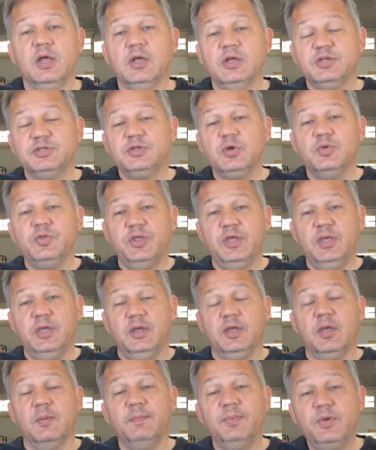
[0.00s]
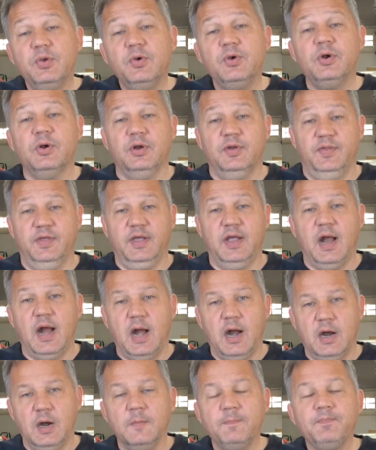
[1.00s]
So the computer in the
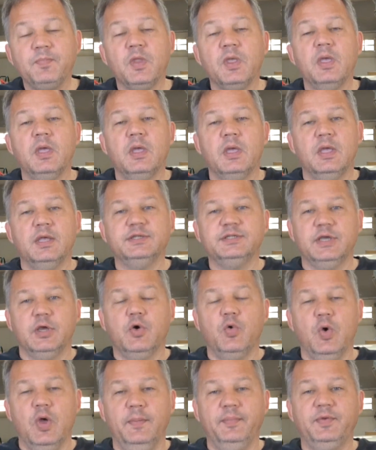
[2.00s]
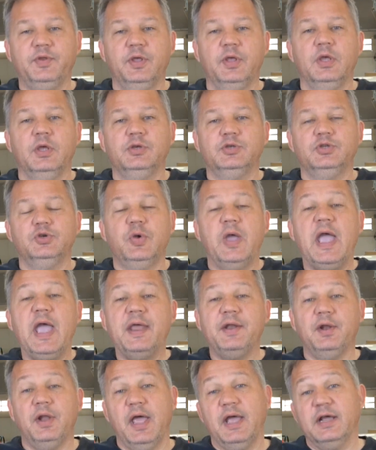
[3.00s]
car is equipped to
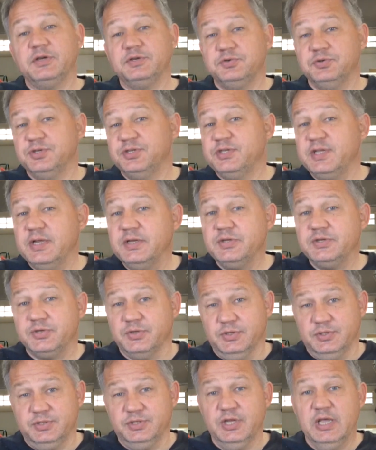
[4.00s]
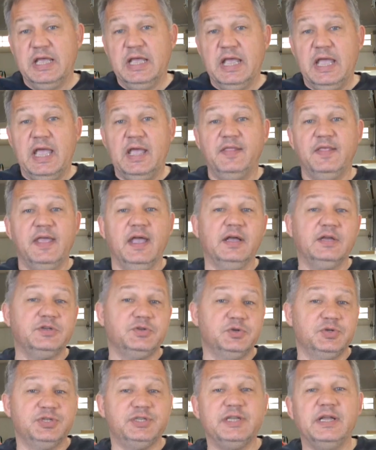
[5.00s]
handle extra sensors, and the
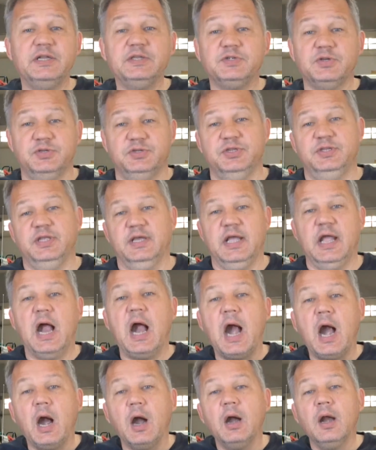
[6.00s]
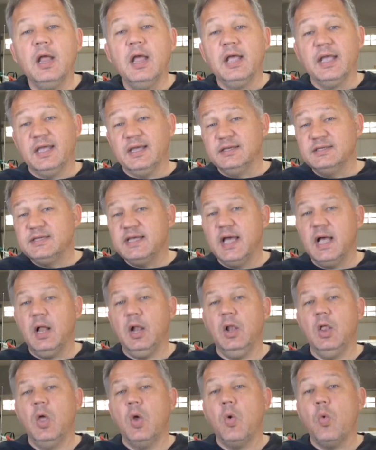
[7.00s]
extra sensors in the car can
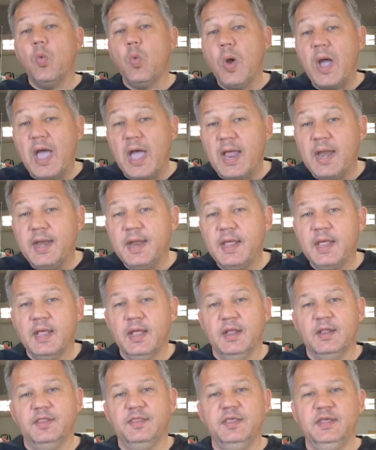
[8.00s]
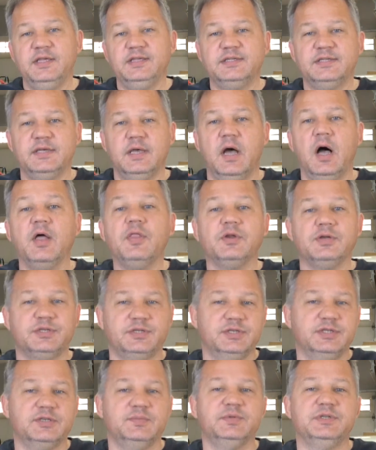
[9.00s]
tell when these other
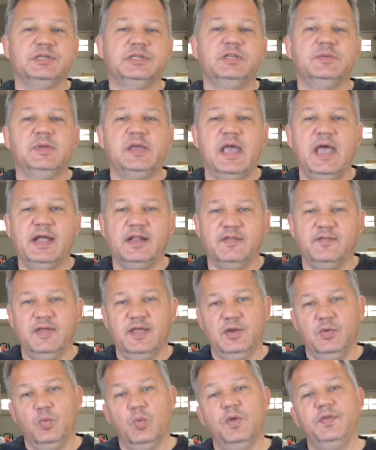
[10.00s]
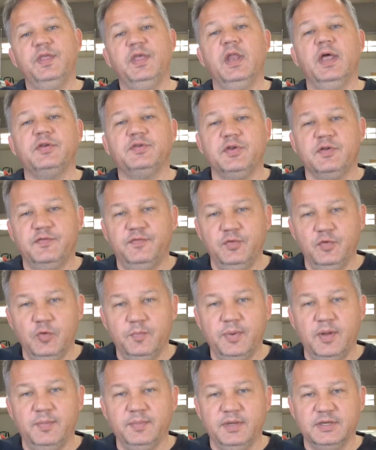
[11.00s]
systems need to be activated, when the electric fuel
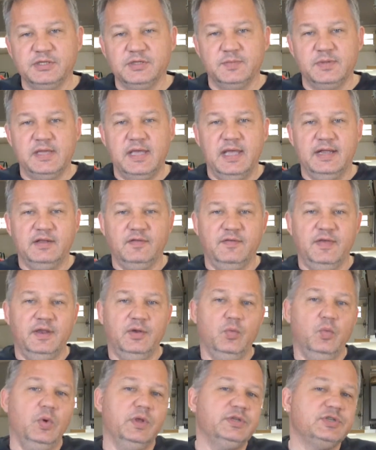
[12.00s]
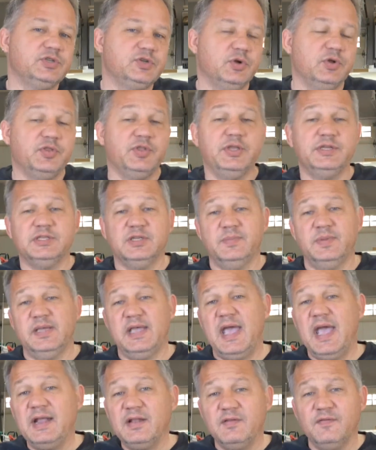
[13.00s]
pump needs to be activated, when certain things need to
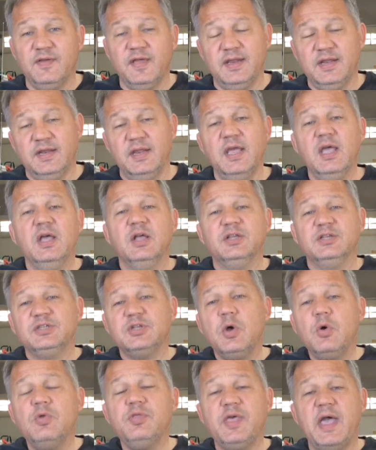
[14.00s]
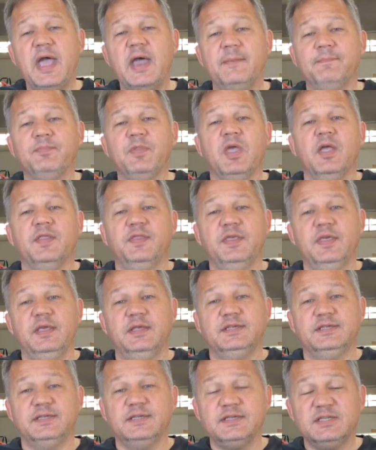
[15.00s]
be activated, so that the
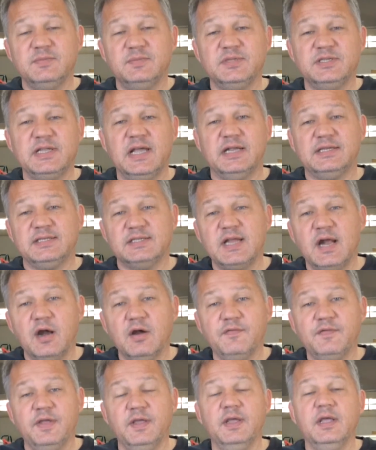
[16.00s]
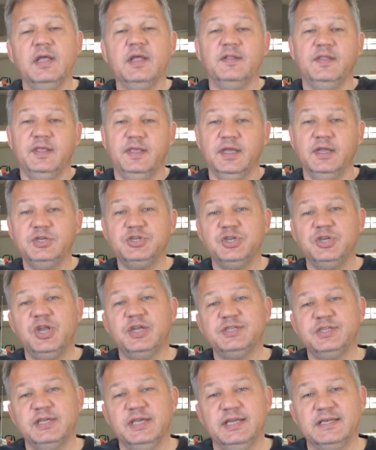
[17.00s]
system is not starving, the engine
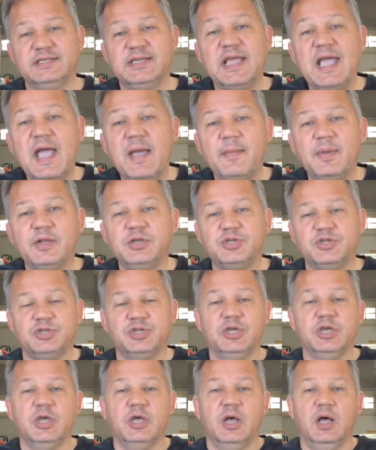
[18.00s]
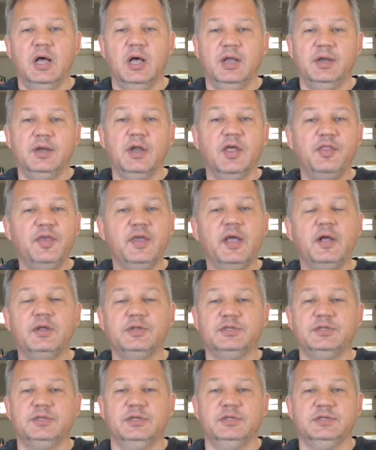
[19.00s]
doesn't get damaged, nothing
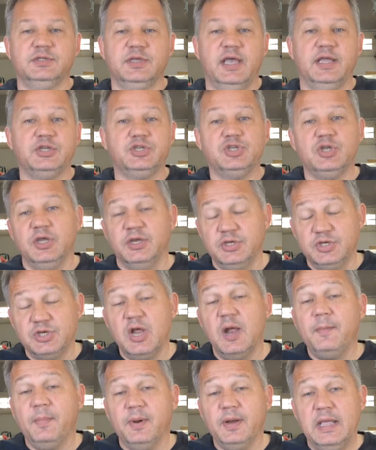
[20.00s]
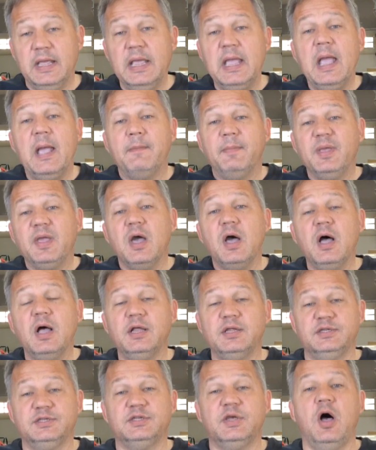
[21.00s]
else is in jeopardy,
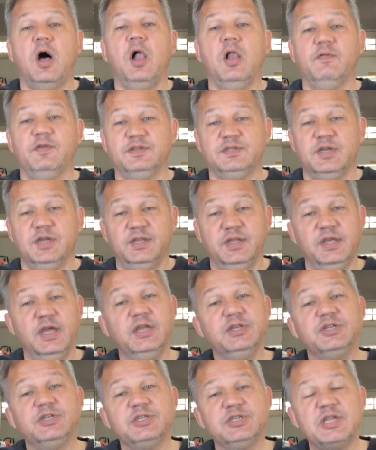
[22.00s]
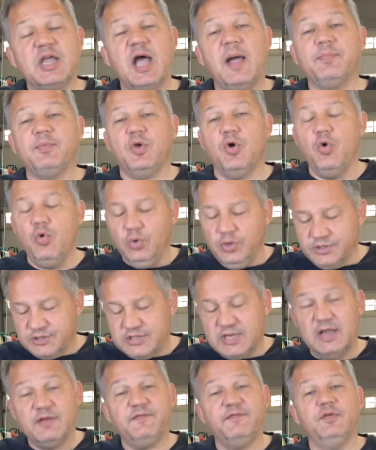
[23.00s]
because all of a sudden the engine stopped, coolant's
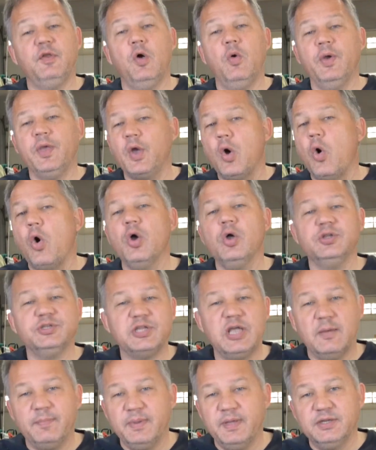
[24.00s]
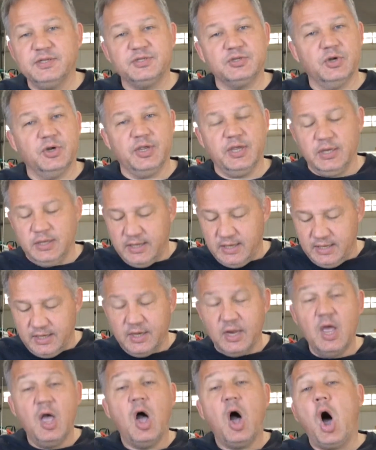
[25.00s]
not flowing, oil's not being
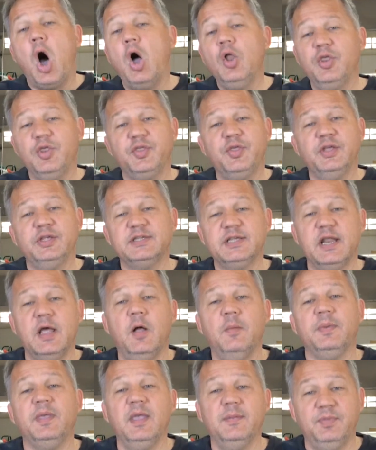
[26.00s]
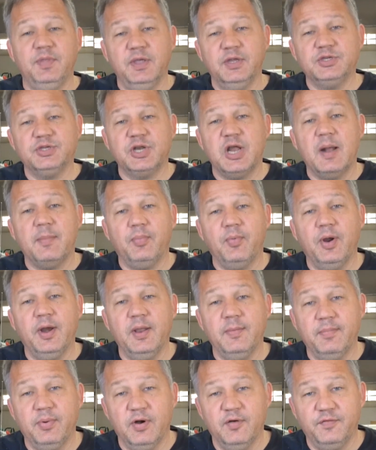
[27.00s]
circulated, all the things that help keep the engine
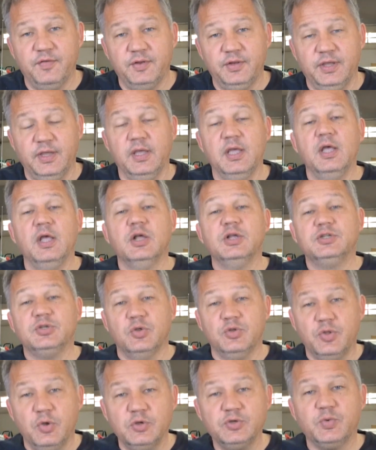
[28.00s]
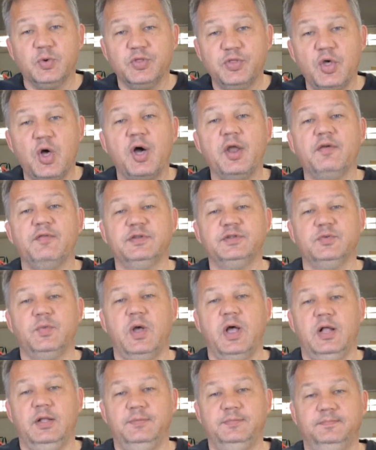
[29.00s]
operating perfectly. So those were thought of as
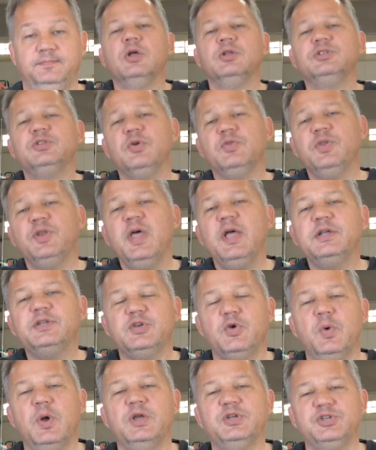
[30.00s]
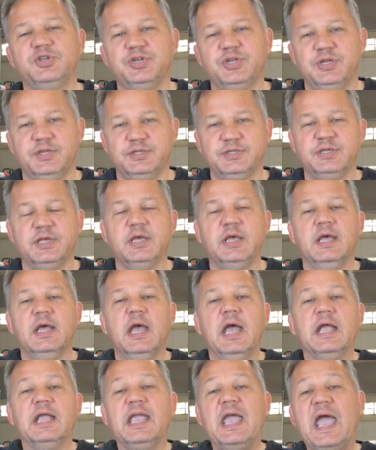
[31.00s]
well. So the next question is,
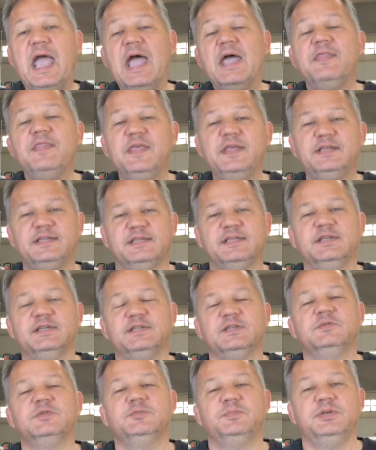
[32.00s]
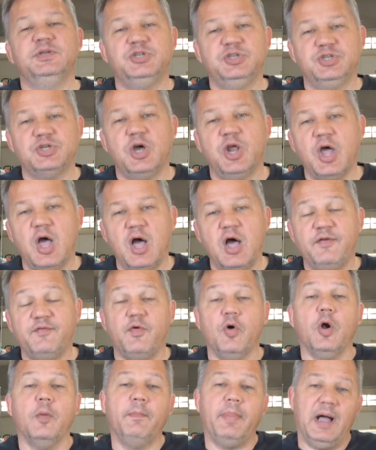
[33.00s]
can these systems be shut off
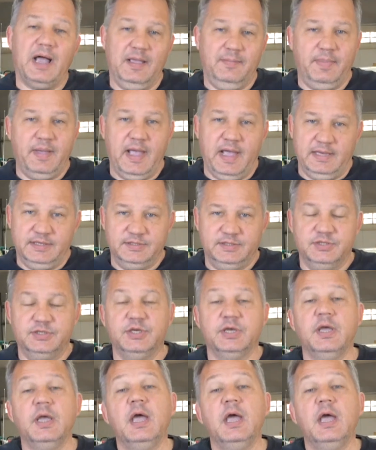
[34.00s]
or bypassed?